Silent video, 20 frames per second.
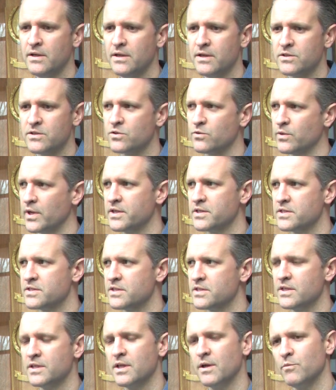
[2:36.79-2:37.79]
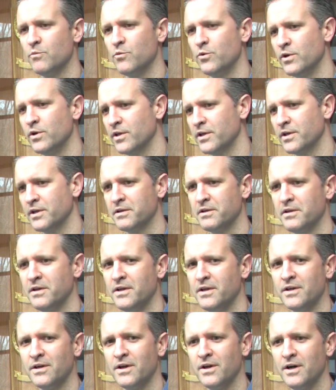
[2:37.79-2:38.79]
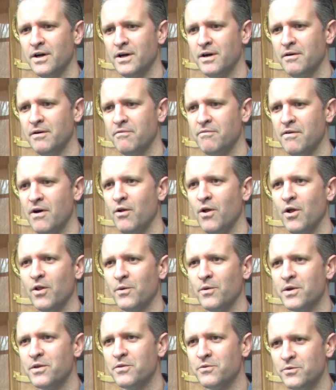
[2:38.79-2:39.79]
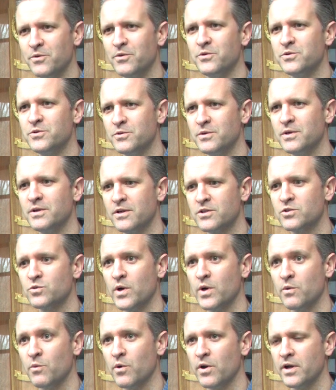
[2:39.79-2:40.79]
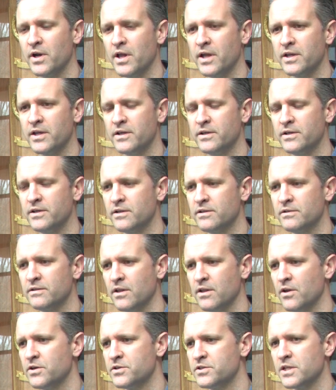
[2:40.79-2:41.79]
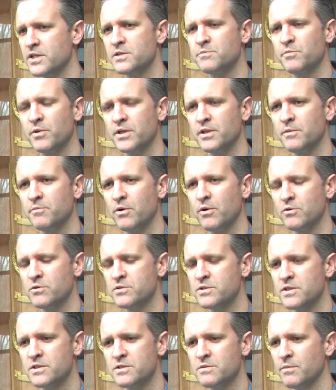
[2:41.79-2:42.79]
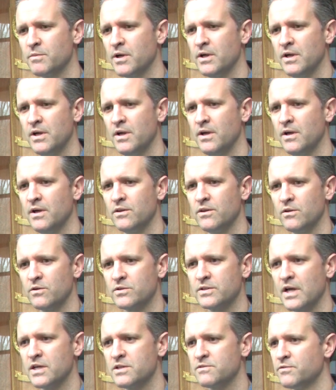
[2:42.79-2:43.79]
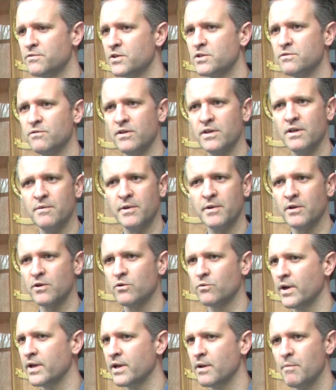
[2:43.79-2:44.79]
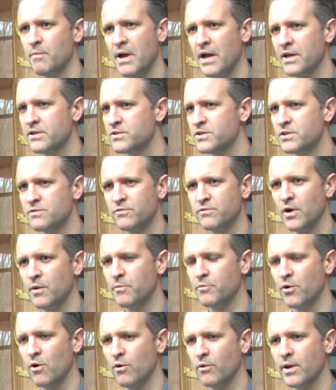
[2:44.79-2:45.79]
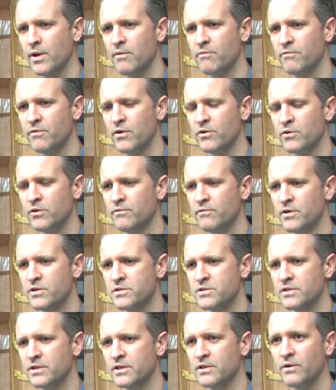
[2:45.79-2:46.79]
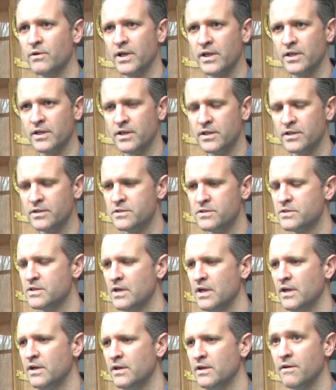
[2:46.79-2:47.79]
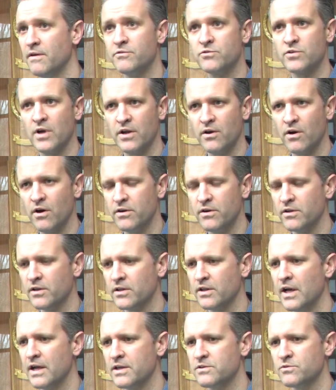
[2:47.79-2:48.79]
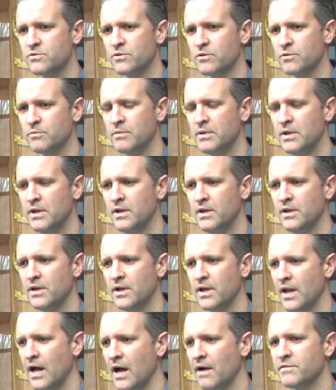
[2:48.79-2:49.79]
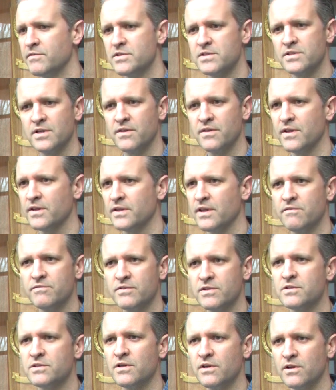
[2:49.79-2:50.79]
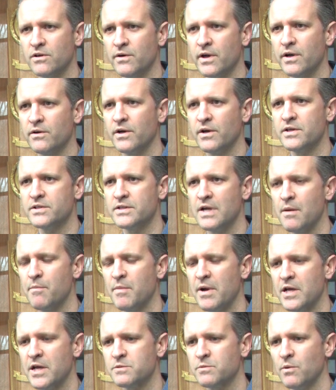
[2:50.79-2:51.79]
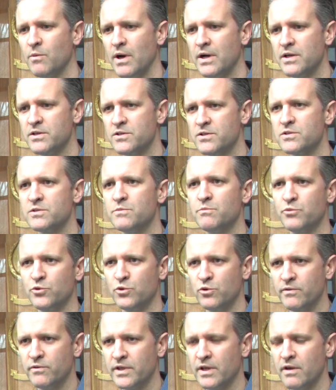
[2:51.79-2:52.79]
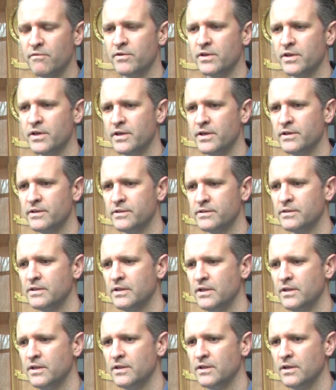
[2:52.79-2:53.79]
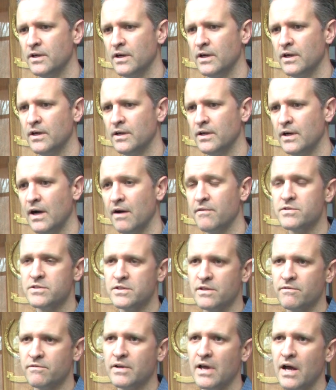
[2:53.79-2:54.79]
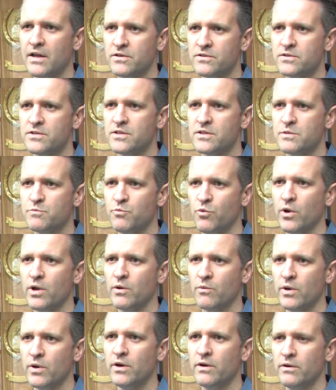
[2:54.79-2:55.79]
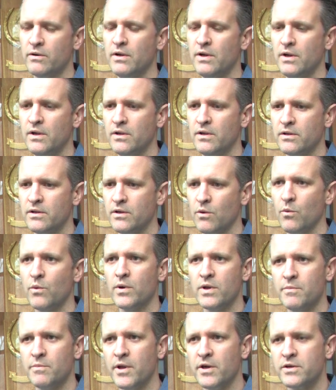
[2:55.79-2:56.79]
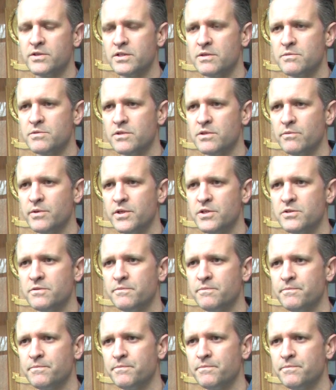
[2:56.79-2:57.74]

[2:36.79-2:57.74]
It's great to see them really fall all the way through to a 21-8 year and another chance to play in the postseason. But those guys, first of all, they've been great ambassadors for our program, for our university, great kids. Have tried hard in the classroom, and obviously I think they've just done a great, great job basketball-wise, just improving every year, and obviously have gotten us to this point where, one of the better teams in the region.